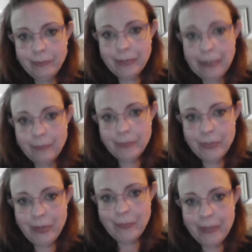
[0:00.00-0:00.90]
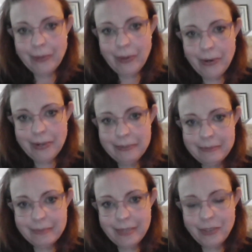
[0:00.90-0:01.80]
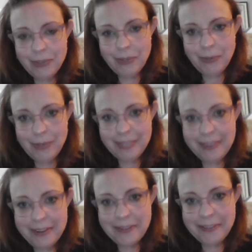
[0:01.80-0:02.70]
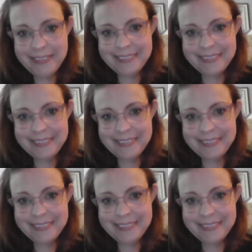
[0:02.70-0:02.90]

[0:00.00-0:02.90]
I am stopping there, as you can tell.